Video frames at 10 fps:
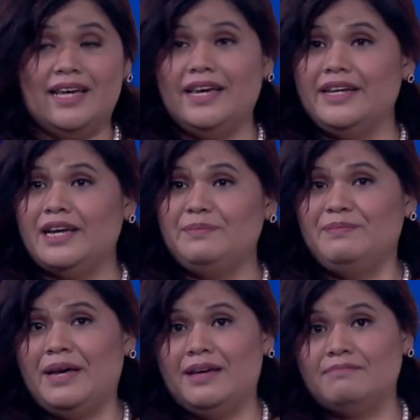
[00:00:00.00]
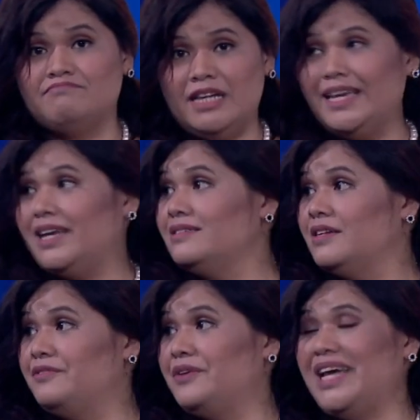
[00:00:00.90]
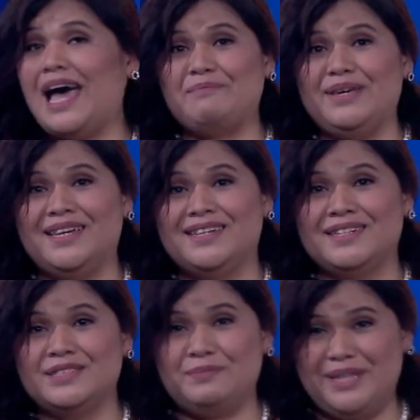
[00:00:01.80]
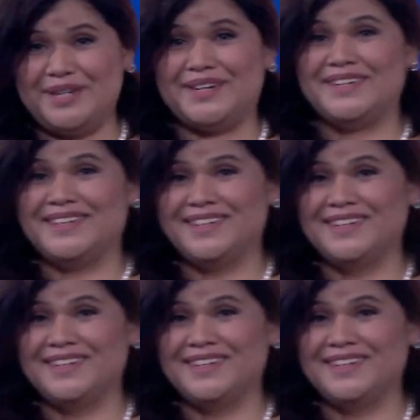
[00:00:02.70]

and I'm, again, very happy to be here.